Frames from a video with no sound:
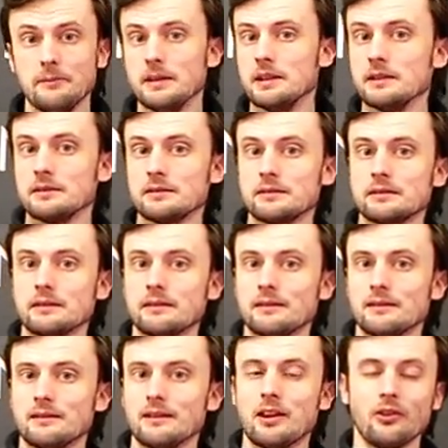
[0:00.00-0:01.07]
minutes
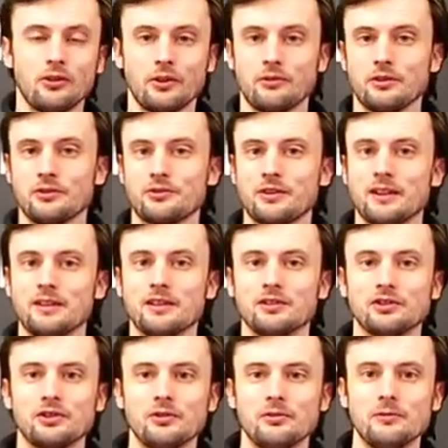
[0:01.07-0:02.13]
on the cross trainer
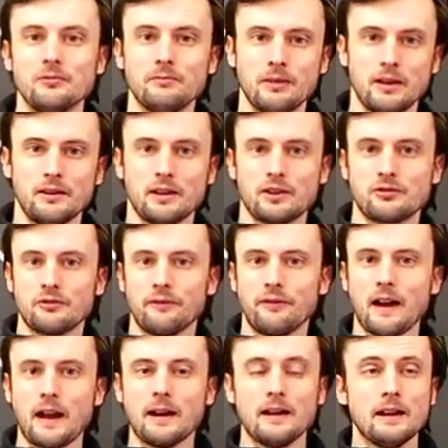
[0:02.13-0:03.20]
to burn extra
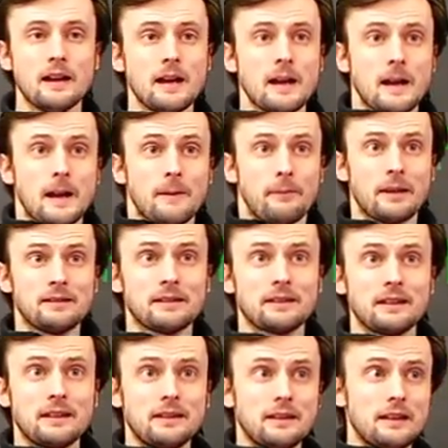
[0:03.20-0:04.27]
fat.
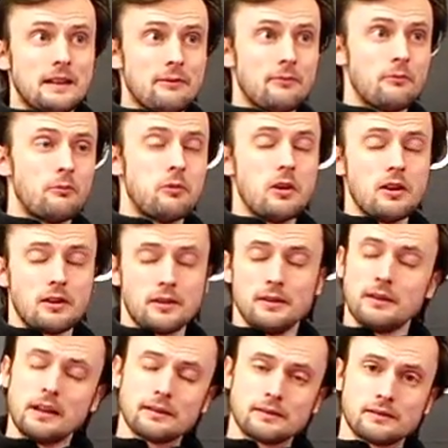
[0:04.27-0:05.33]
Basically, the work,
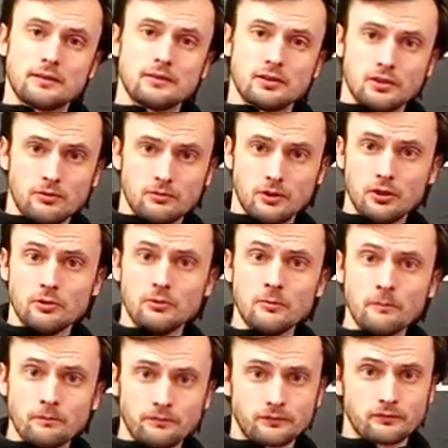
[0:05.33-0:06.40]
the exercise that you
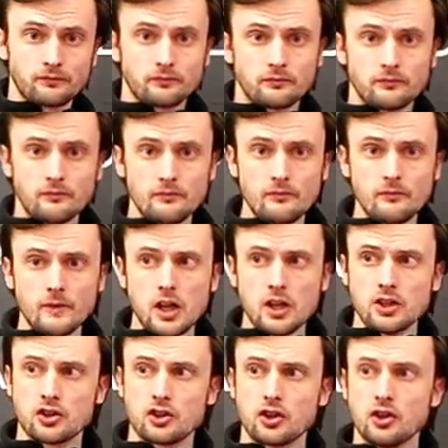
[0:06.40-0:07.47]
do
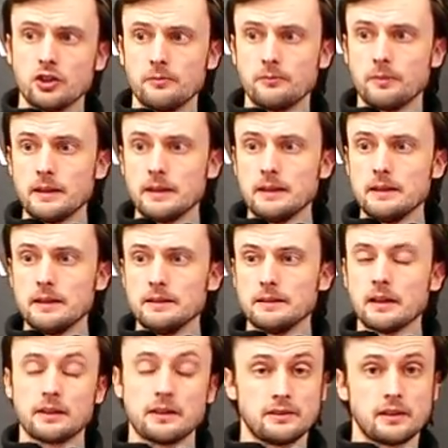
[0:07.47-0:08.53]
should be
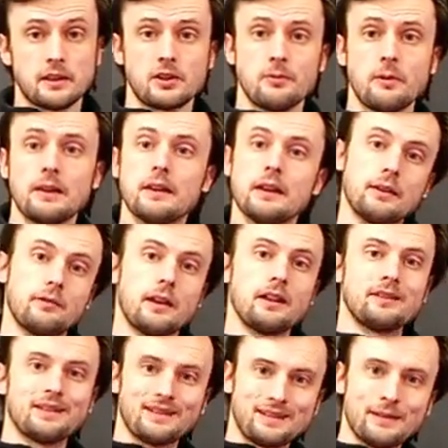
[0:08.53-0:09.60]
done in such a way that it
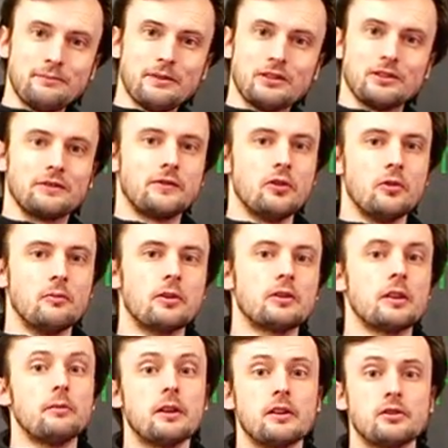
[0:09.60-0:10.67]
creates a stimulus for your
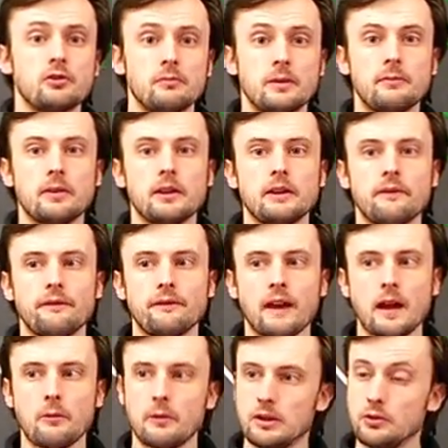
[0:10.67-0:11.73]
body, whereas you'll be burning
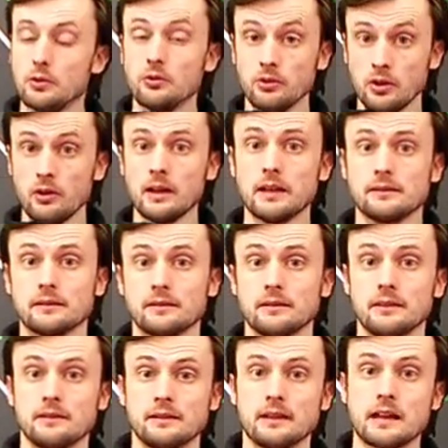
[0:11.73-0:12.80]
fat when you're not
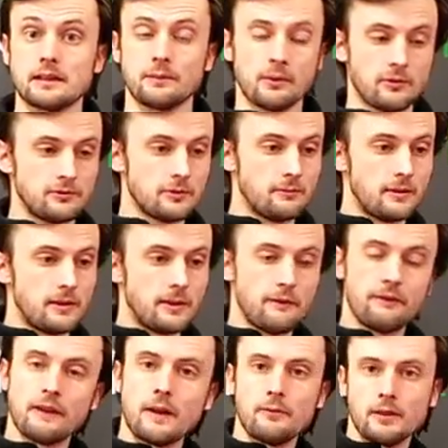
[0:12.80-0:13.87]
exercising, as opposed to
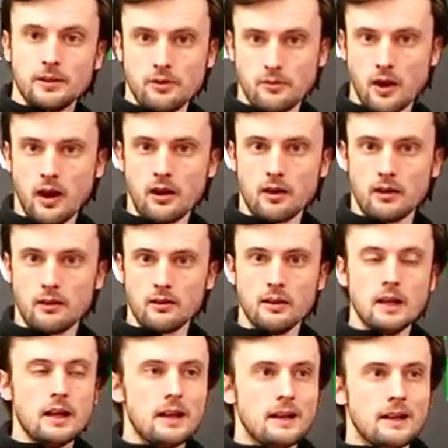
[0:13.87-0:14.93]
burning fat when you
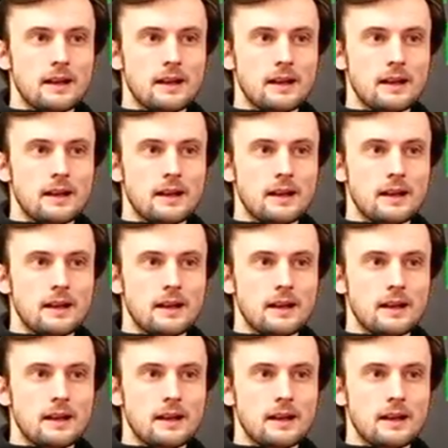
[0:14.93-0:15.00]
are.